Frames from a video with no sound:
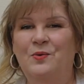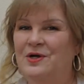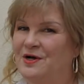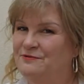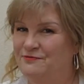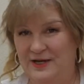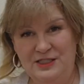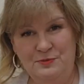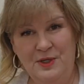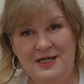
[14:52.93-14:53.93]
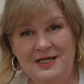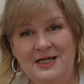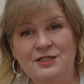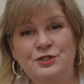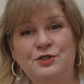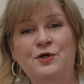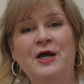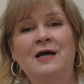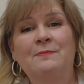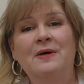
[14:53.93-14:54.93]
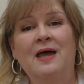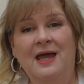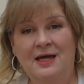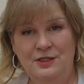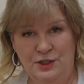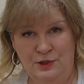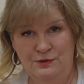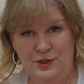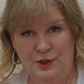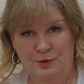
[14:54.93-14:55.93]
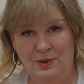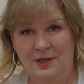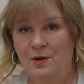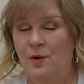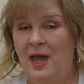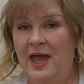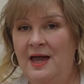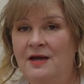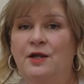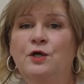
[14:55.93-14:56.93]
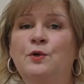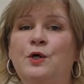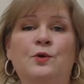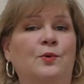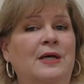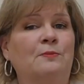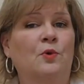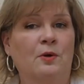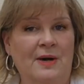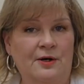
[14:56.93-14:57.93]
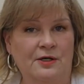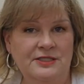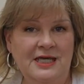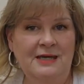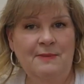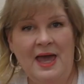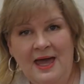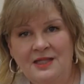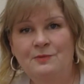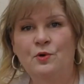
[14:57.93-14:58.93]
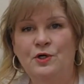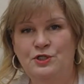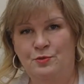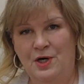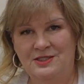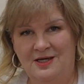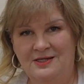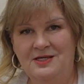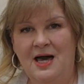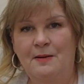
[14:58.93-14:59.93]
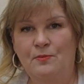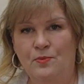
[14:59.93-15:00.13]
We're on Facebook, Instagram, and YouTube. And you can read more about our team and the mortgage process at